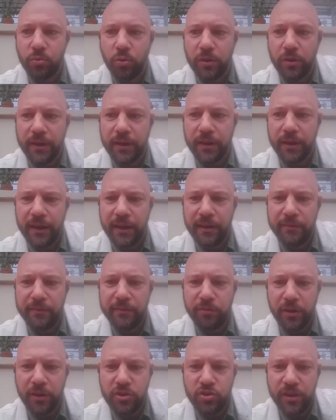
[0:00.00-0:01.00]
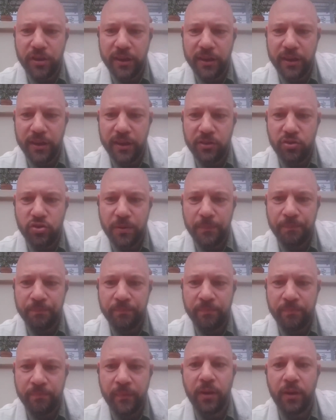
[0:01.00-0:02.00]
Worker Info Exchange
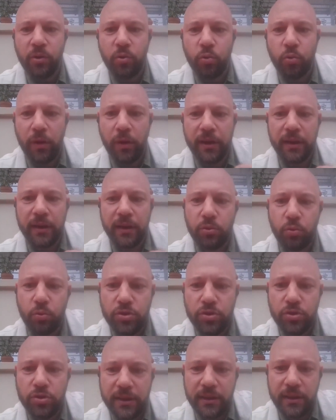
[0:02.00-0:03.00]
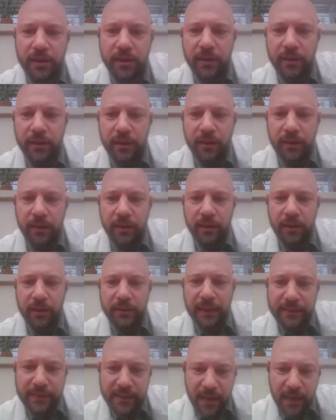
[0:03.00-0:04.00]
were using
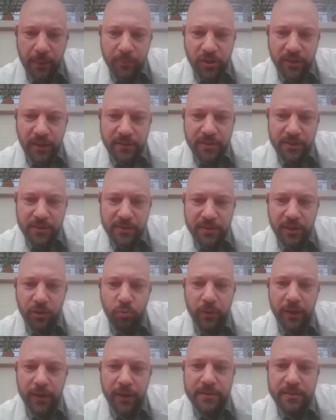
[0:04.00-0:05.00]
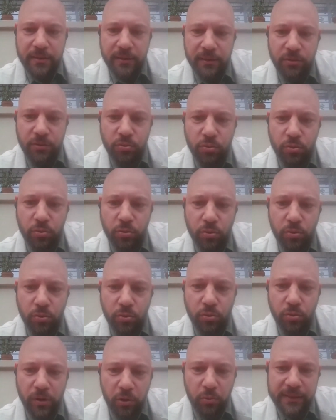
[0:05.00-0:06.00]
data subject access request
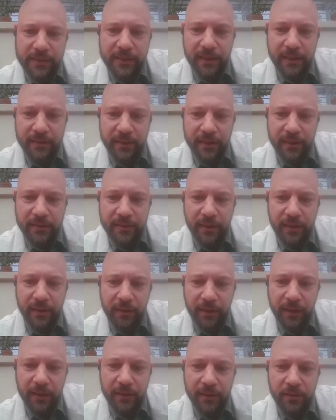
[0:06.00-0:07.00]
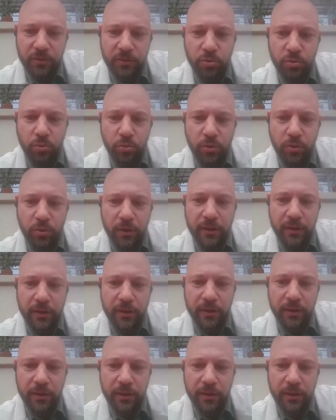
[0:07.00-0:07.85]
to request their data and to